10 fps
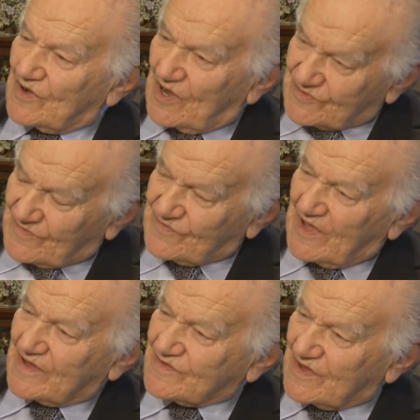a lot of
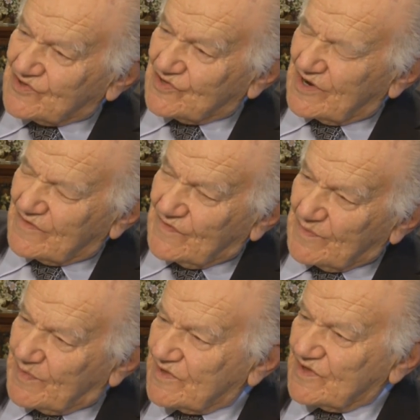the accession
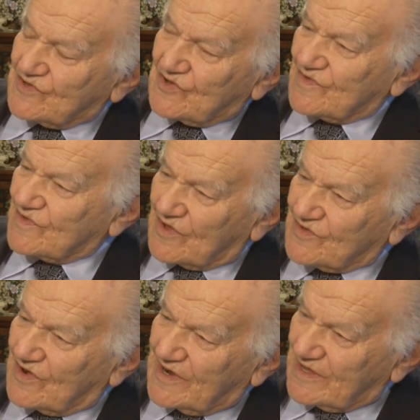equipment is just
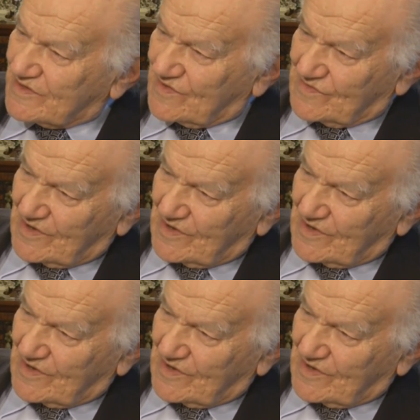not the latest